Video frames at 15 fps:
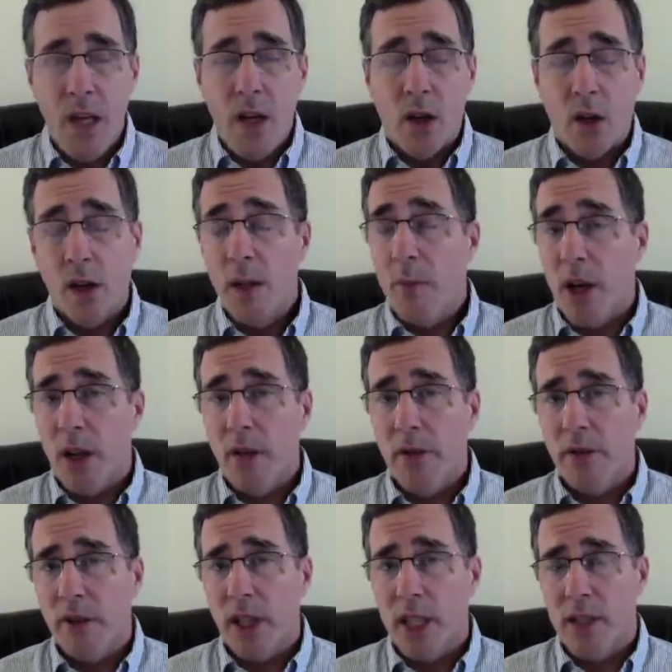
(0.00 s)
Early modern
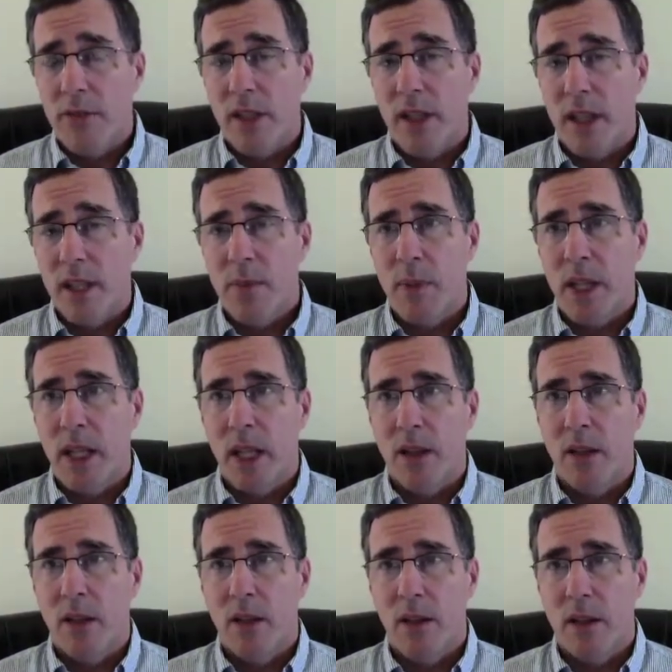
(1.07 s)
philosophy does begin,